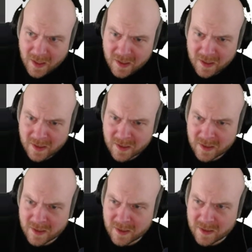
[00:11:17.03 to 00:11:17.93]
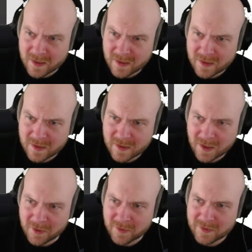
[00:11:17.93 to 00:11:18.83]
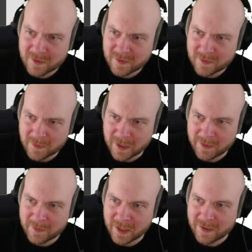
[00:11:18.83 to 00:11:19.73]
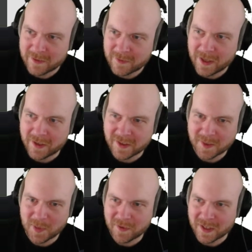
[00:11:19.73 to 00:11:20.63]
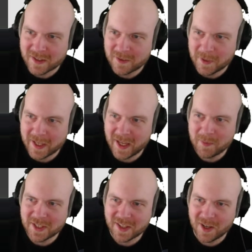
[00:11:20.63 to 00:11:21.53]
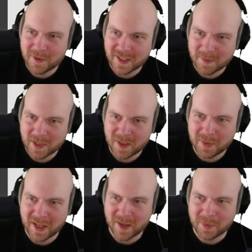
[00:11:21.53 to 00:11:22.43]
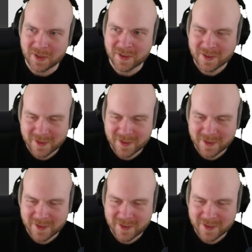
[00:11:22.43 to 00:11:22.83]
oh, wait, right here. This is perfect. We came, we saw, we slipped on a banana peel.